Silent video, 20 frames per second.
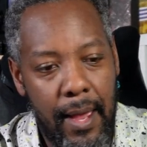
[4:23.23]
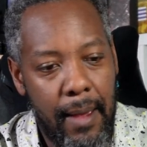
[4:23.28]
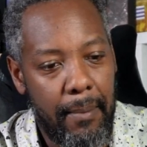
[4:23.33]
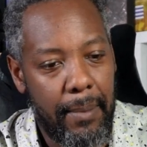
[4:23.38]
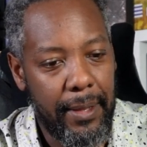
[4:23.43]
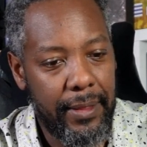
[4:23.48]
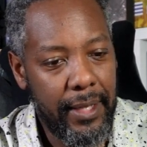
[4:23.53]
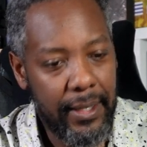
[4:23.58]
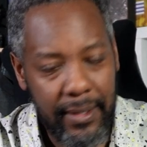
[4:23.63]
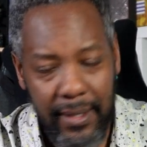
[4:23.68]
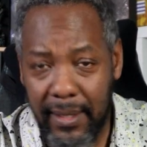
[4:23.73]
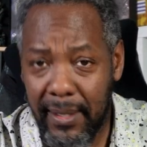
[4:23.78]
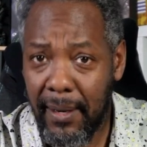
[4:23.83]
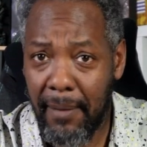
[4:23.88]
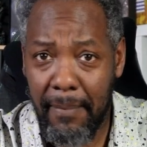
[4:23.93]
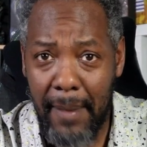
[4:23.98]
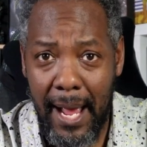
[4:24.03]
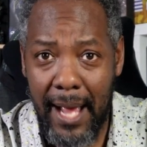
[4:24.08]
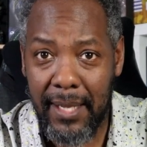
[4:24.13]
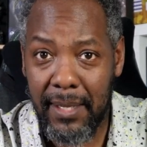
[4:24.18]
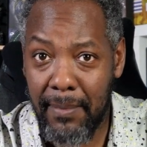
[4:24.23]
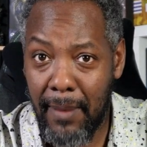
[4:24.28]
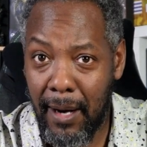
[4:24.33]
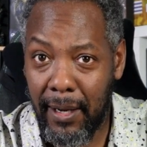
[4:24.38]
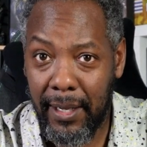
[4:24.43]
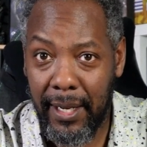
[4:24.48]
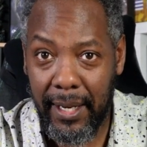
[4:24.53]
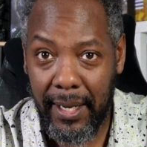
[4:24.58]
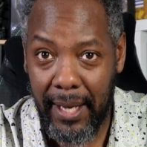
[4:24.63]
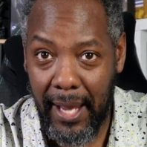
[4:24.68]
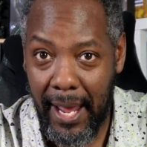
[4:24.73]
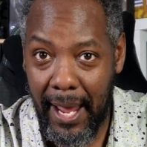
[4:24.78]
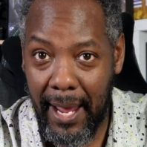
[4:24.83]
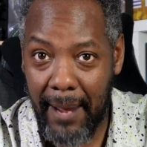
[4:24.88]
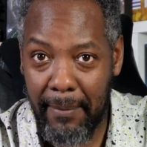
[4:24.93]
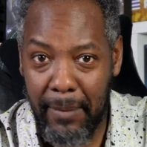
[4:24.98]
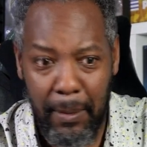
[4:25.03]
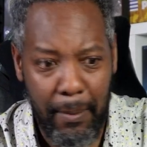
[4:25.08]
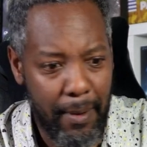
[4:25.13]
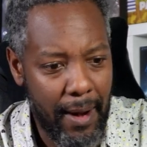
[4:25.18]
But this is a mass market
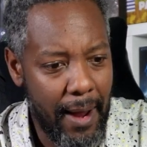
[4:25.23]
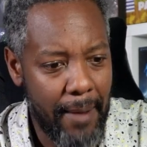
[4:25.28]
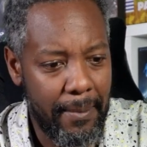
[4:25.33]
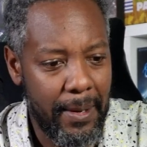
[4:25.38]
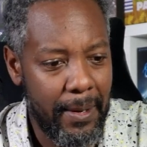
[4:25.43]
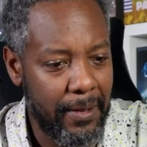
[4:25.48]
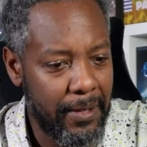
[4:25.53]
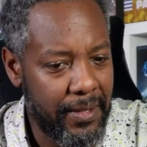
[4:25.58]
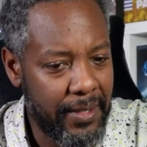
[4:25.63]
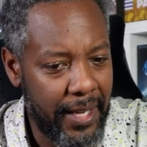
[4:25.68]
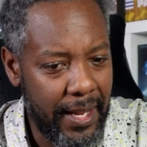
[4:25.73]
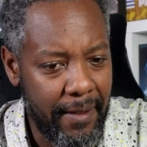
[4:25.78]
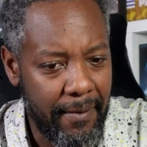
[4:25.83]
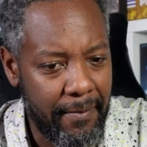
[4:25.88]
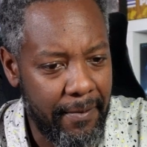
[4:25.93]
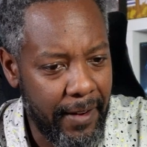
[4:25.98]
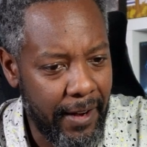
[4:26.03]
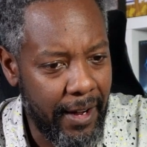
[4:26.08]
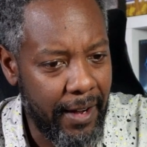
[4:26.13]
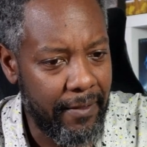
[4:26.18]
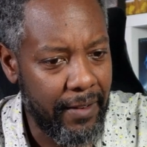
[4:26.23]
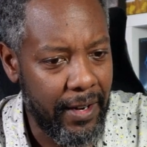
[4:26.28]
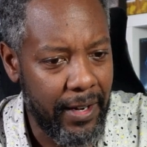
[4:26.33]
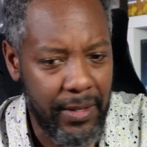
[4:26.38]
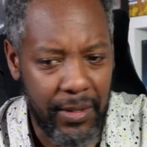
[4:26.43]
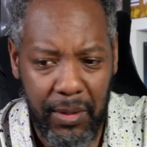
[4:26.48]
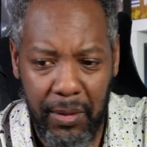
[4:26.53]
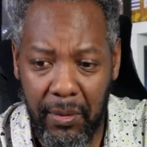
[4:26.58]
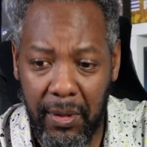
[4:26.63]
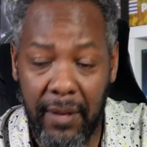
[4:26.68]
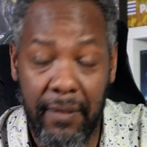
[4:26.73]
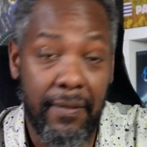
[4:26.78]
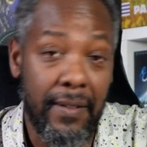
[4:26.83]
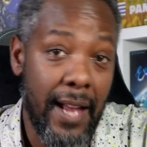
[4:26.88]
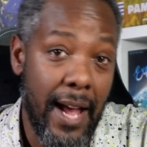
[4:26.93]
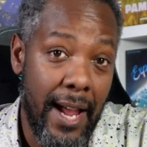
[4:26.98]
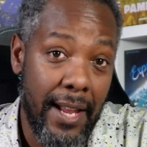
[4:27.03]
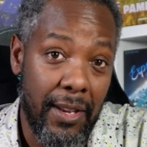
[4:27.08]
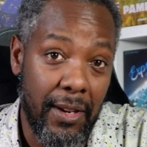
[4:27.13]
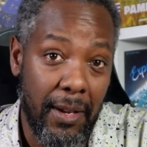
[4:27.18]
game. You probably will see it very, very soon. If
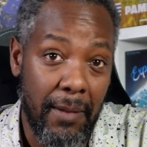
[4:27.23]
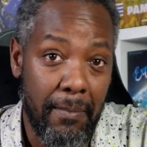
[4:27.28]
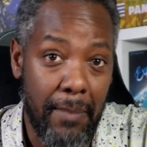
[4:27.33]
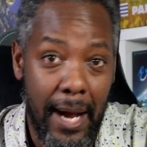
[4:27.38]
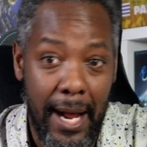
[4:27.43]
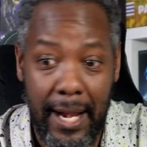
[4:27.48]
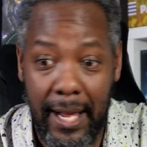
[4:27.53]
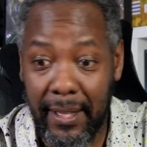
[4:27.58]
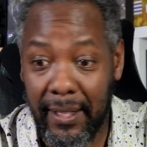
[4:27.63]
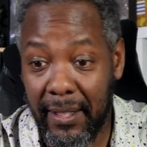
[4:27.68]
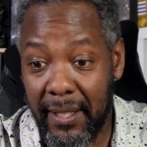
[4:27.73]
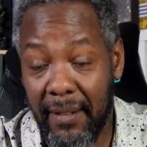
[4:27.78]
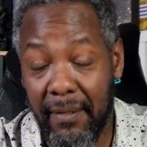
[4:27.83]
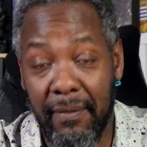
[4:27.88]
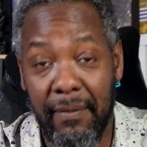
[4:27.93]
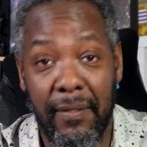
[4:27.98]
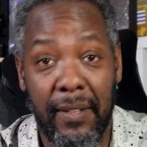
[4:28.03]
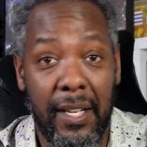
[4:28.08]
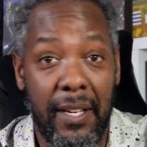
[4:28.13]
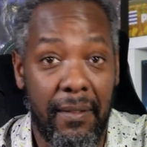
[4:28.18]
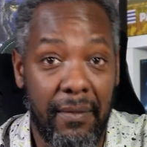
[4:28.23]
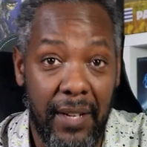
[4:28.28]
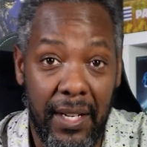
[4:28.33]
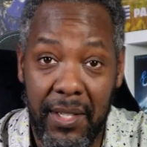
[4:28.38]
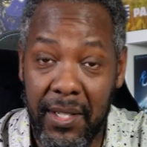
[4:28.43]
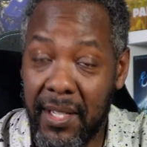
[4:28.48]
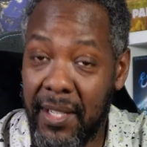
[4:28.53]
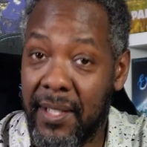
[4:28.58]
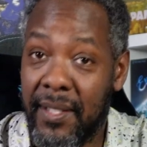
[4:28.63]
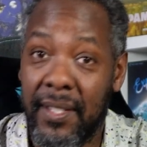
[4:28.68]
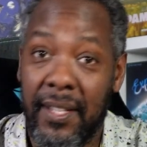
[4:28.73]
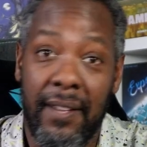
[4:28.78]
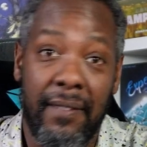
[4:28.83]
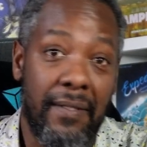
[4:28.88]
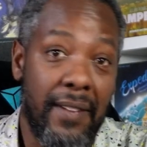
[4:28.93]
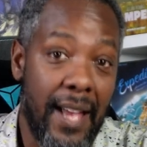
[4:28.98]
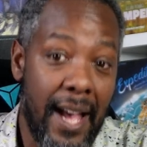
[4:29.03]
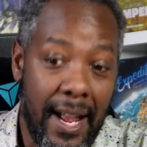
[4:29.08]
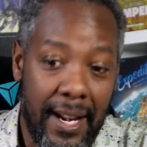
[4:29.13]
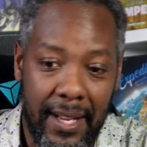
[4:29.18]
not, you can buy it at the conventions. If
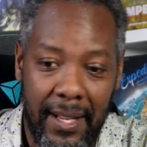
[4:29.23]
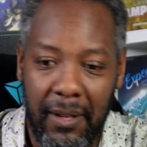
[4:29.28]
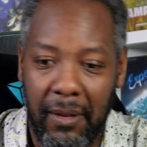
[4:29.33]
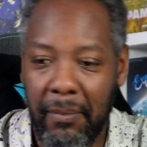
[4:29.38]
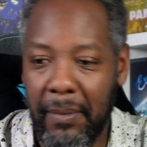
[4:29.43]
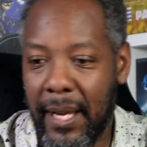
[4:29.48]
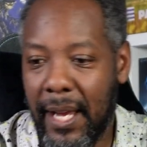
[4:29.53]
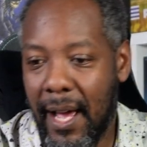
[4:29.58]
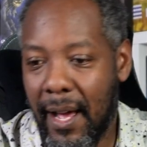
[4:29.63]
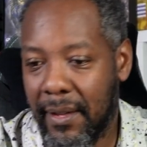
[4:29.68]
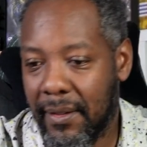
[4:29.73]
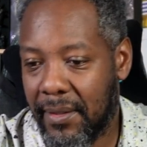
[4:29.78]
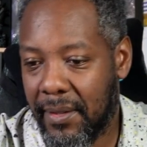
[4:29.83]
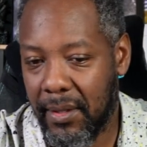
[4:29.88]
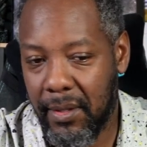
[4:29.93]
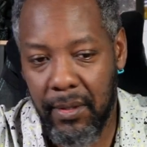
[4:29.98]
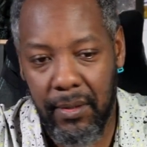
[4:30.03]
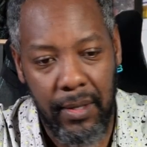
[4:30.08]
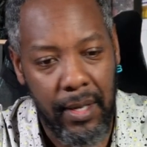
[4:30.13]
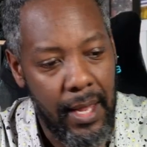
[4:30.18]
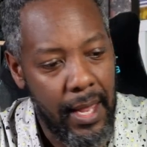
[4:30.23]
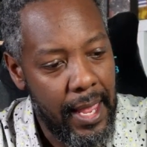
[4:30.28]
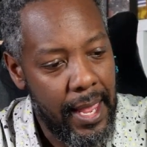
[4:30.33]
not, it'll be out soon.